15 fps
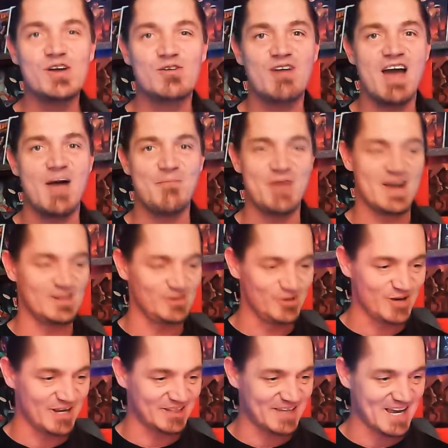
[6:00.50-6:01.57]
crap, man,
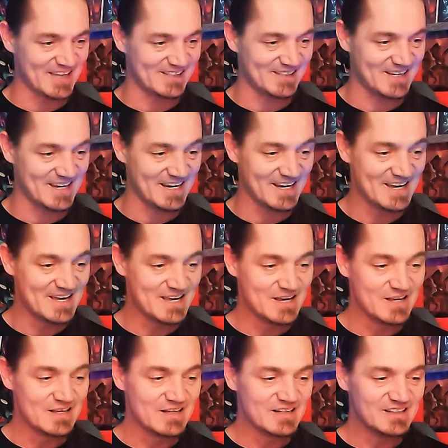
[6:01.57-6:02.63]
look at that thing.
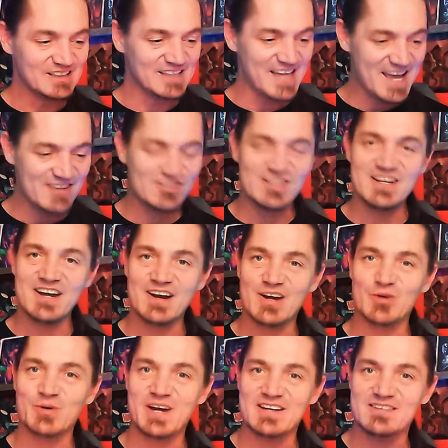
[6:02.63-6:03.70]
Legendary
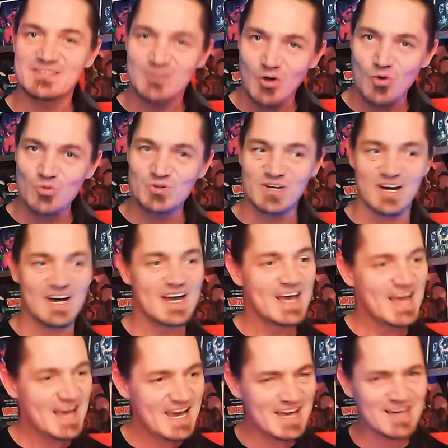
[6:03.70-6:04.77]
Red Sonja.
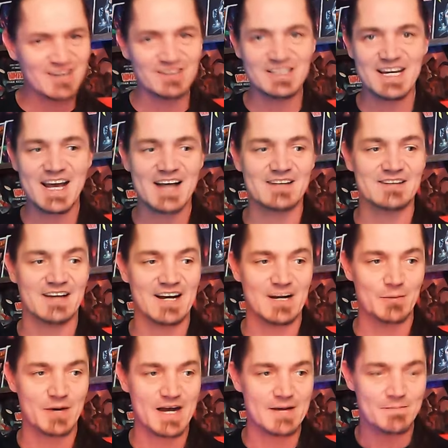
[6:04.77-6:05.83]
Hell yeah,
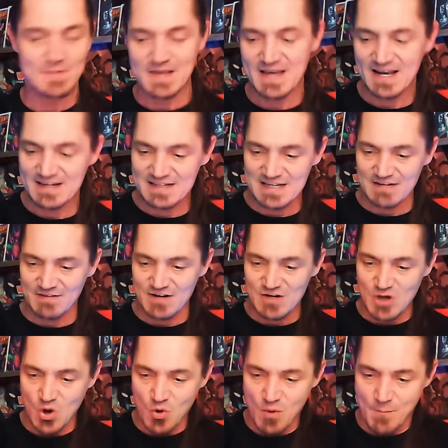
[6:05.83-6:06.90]
Dynamite. Didn't even
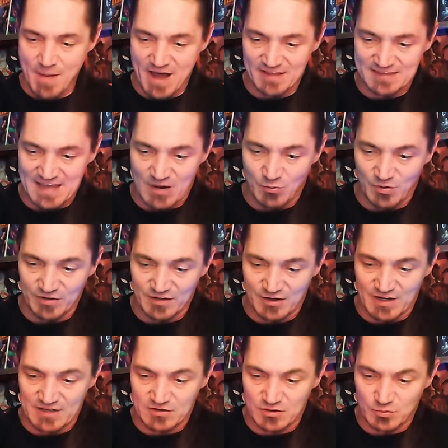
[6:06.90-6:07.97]
know about that one. All
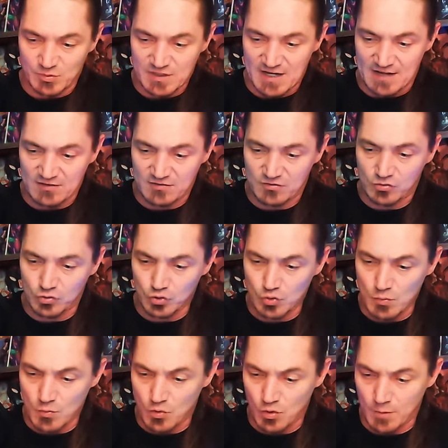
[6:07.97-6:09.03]
right, dude, we got 2
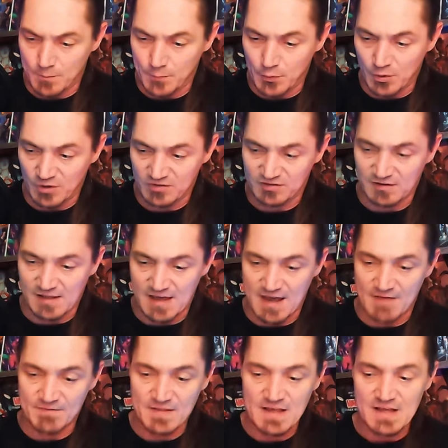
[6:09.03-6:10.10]
more books
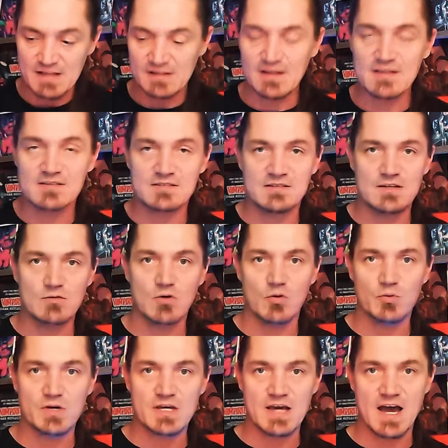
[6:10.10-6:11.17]
left. Let's see what
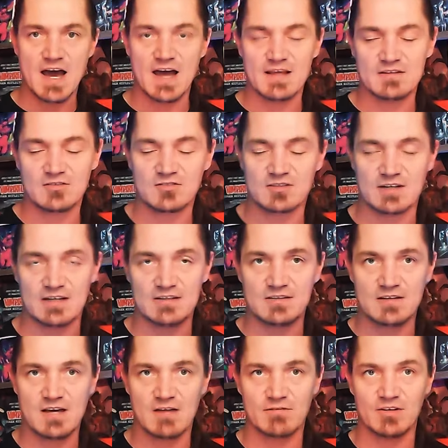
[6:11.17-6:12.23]
we got. Looks like it's
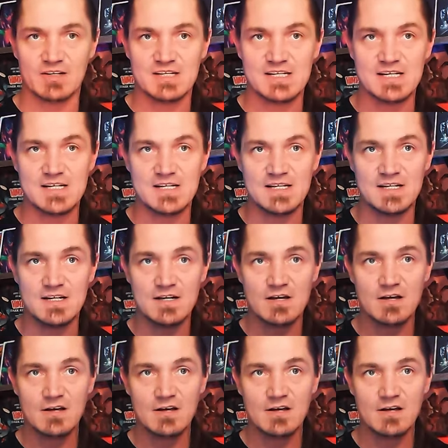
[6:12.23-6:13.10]
cover D.